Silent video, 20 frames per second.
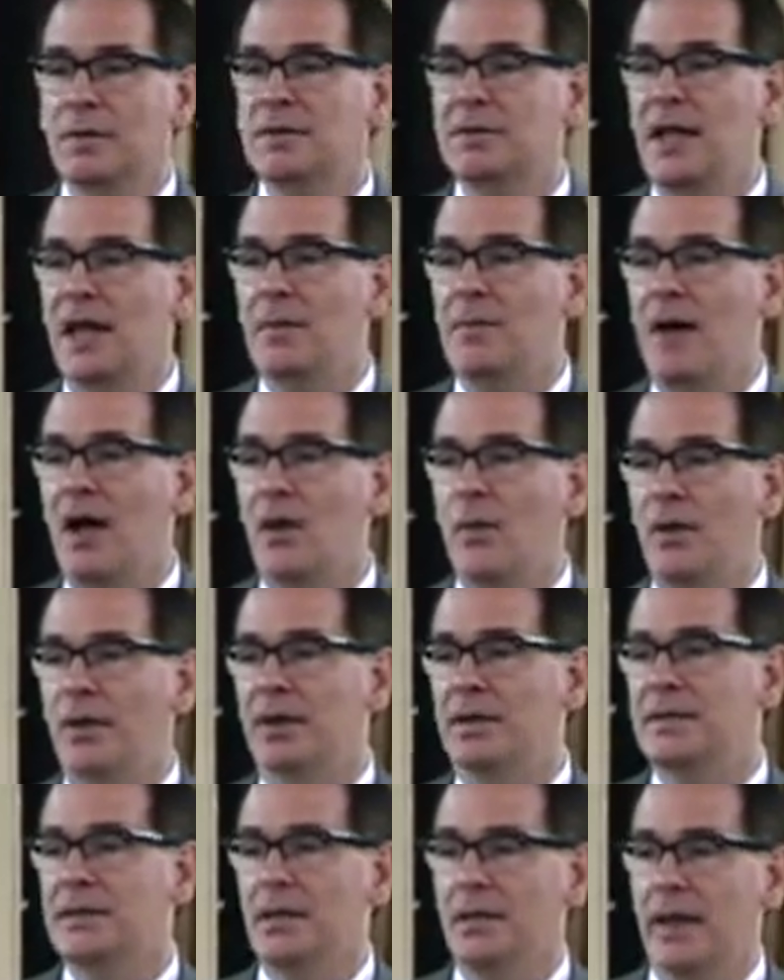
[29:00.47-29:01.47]
will say about
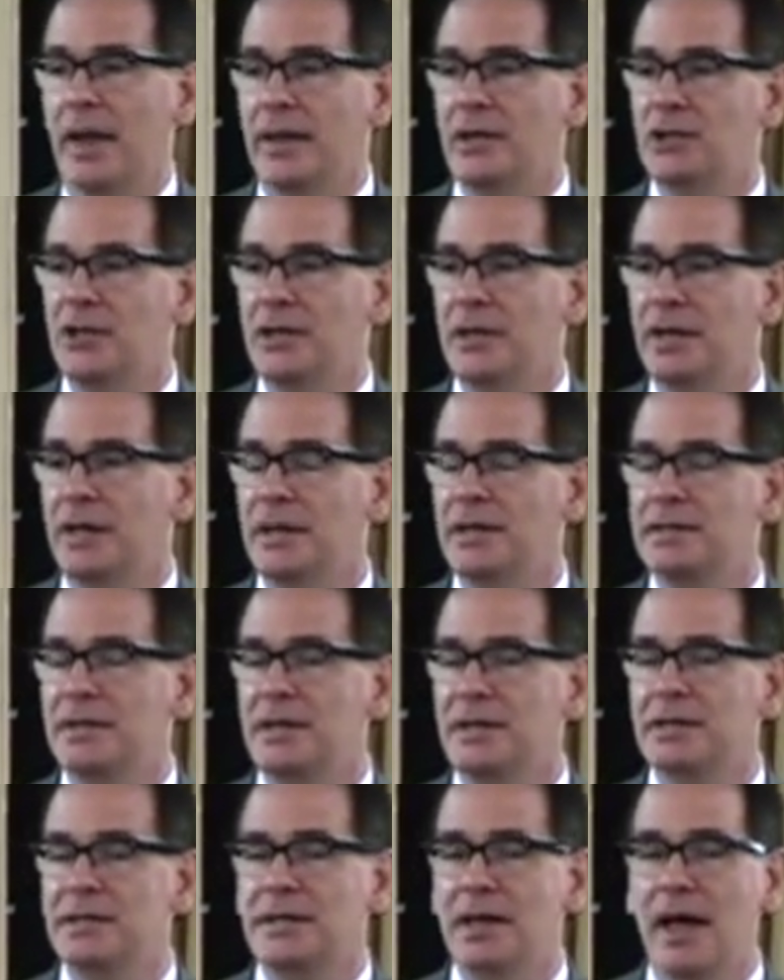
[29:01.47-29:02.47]
witness collection
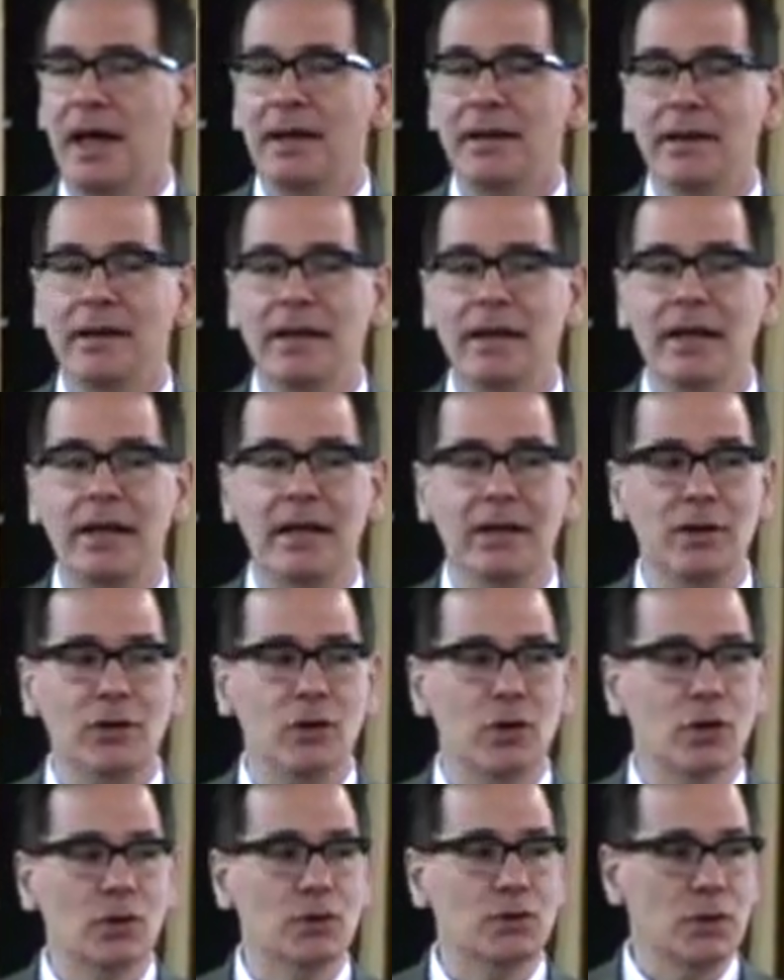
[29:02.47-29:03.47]
is that in
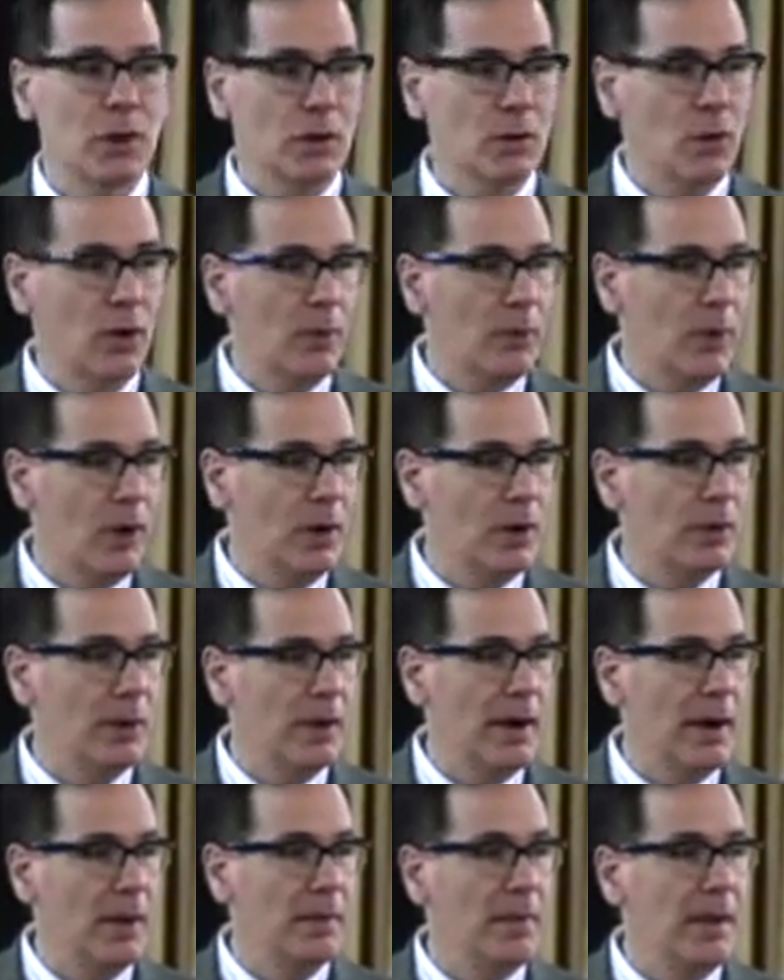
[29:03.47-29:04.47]
your drug court
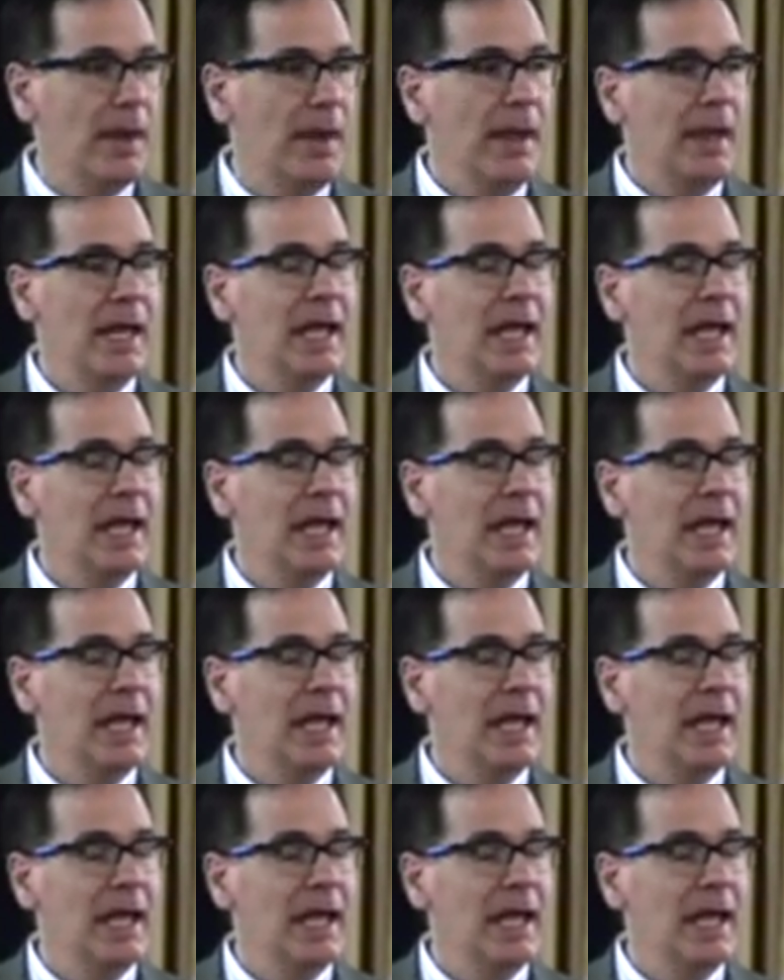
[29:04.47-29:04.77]
program,